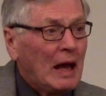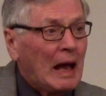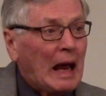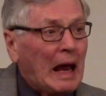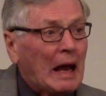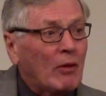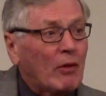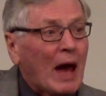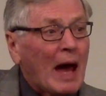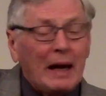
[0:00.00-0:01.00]
and
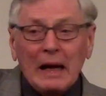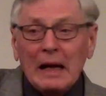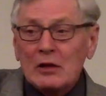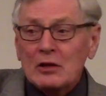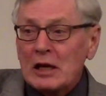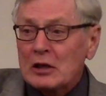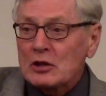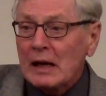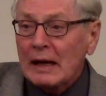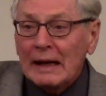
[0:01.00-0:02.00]
that is
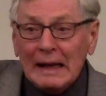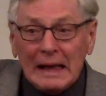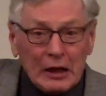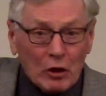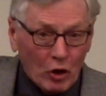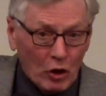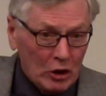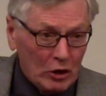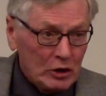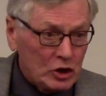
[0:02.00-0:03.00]
his legal
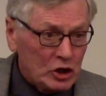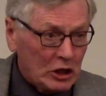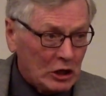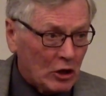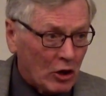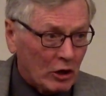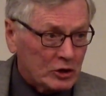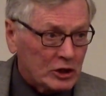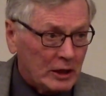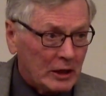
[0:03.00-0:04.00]
genealogy.